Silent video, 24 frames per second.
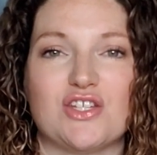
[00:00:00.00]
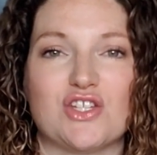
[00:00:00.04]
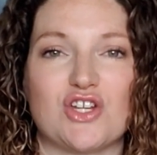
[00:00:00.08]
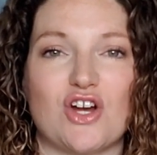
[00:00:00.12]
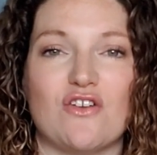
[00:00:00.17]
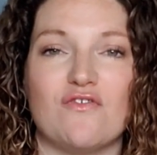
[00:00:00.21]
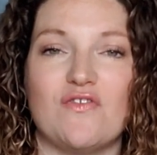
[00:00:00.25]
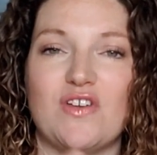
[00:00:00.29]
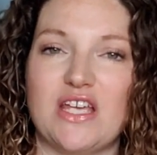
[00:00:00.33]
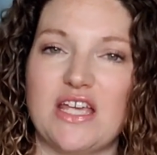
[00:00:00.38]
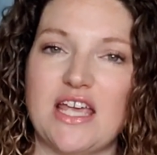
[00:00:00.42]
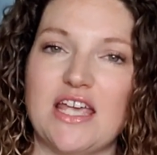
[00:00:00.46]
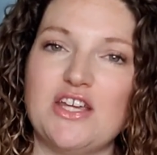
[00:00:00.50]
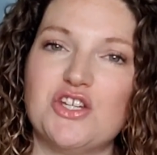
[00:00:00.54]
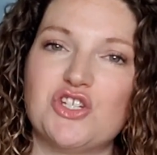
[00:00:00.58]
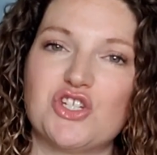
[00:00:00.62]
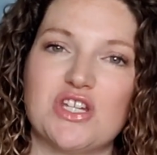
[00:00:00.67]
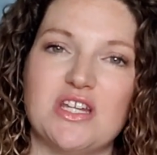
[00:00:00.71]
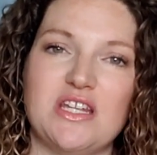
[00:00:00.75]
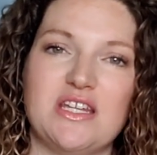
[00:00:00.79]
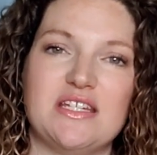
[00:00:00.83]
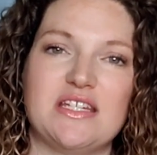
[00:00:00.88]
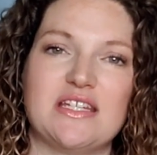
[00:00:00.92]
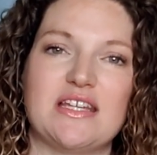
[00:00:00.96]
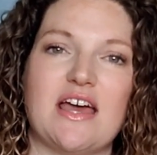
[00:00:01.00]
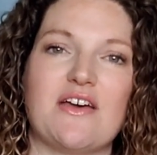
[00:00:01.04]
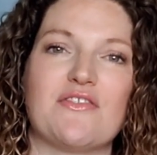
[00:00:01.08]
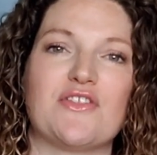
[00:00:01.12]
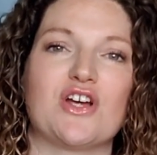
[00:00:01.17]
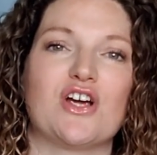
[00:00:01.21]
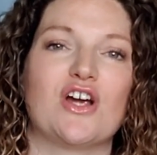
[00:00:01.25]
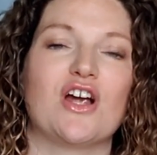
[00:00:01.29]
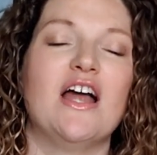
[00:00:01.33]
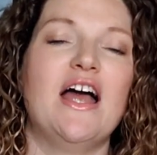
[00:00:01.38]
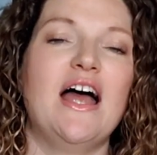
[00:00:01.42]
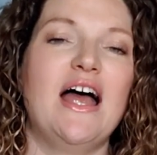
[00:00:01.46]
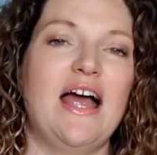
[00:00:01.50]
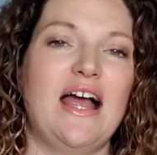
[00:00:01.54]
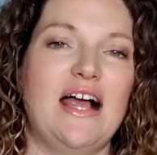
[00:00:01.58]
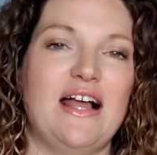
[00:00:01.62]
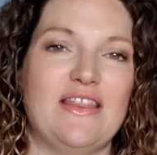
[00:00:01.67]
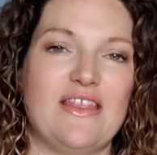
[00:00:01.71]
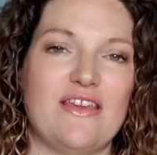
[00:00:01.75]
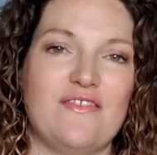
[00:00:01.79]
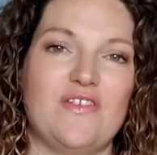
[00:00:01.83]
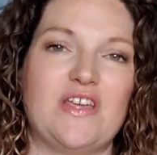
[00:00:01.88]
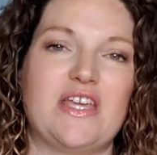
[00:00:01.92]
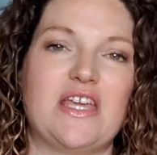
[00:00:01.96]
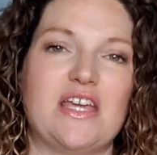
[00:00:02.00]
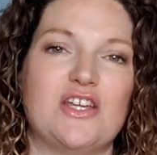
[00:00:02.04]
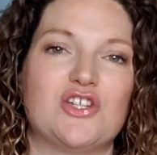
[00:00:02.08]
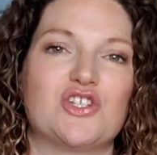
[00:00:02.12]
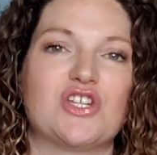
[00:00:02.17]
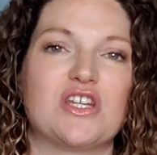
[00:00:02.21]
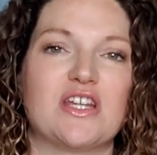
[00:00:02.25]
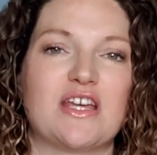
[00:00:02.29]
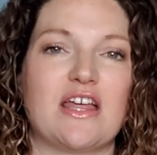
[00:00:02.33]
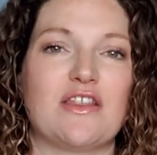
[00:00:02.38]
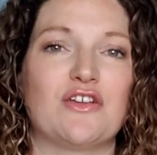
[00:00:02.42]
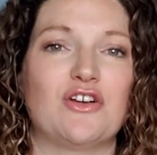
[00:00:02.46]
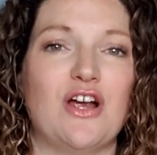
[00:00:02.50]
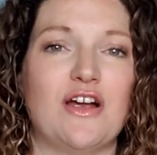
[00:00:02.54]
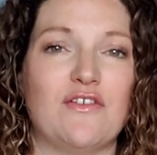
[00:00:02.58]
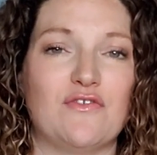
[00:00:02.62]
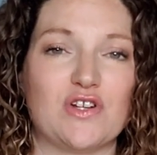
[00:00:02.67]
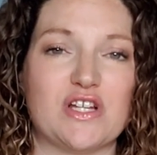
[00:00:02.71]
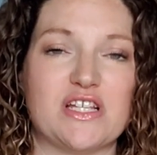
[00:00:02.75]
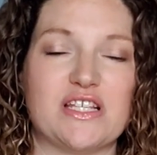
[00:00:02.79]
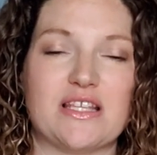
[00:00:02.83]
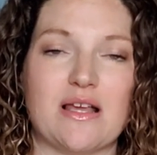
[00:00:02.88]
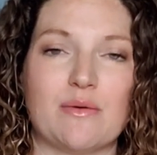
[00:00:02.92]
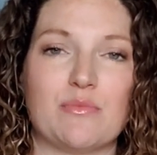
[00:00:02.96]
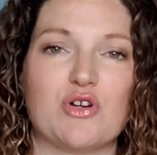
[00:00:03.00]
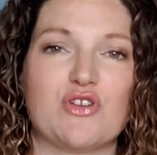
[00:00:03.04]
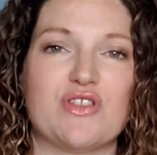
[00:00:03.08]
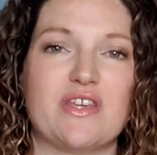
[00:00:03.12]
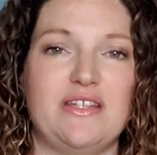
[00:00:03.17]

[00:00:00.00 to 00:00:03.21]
start vacationing together, and they vacation together every summer.